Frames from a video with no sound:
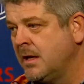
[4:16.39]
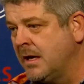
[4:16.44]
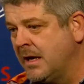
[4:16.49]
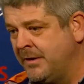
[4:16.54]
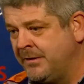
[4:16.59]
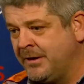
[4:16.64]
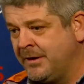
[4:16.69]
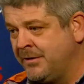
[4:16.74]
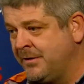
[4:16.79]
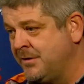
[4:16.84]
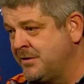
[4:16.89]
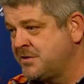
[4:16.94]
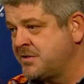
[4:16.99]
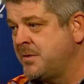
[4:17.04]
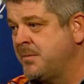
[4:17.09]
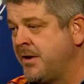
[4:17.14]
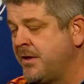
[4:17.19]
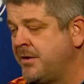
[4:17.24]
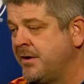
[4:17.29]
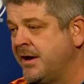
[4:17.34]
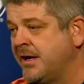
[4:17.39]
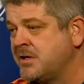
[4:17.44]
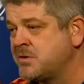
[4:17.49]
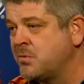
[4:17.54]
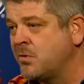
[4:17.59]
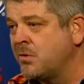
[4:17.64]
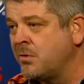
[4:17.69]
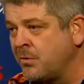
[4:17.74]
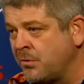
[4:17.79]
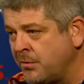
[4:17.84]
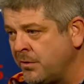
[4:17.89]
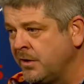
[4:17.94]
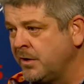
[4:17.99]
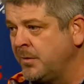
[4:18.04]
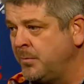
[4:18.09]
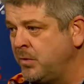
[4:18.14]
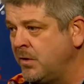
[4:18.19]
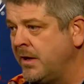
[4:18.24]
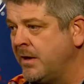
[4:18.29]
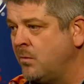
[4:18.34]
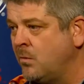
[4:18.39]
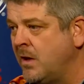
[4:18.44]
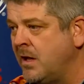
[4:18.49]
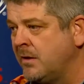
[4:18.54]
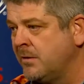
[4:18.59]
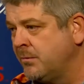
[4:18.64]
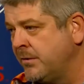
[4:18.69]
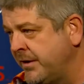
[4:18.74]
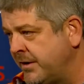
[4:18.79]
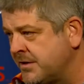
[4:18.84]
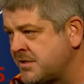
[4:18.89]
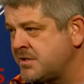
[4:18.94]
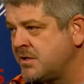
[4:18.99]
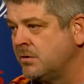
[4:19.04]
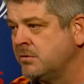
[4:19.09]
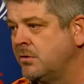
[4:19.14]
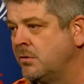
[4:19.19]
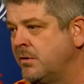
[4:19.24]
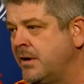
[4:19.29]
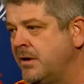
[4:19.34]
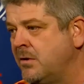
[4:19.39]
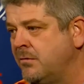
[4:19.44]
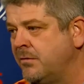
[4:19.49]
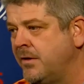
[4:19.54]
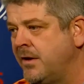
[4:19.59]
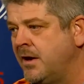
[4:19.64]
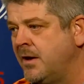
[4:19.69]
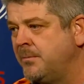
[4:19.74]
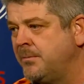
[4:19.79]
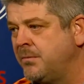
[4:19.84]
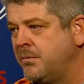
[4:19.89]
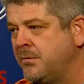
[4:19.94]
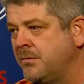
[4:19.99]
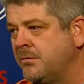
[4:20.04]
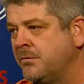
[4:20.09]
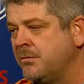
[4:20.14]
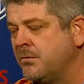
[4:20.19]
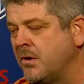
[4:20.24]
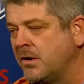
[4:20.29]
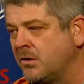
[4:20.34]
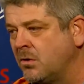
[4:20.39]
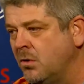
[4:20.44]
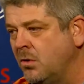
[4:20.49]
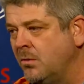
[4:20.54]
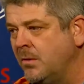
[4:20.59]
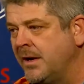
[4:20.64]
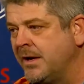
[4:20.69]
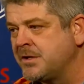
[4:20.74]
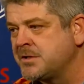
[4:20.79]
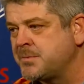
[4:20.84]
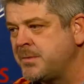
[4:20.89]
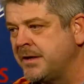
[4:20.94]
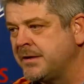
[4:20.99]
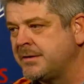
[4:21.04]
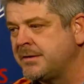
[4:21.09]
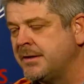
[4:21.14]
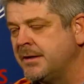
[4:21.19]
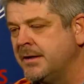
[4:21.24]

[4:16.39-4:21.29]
And then there's some other nights where we're really playing well and we still don't get over the hump one goal-wise, but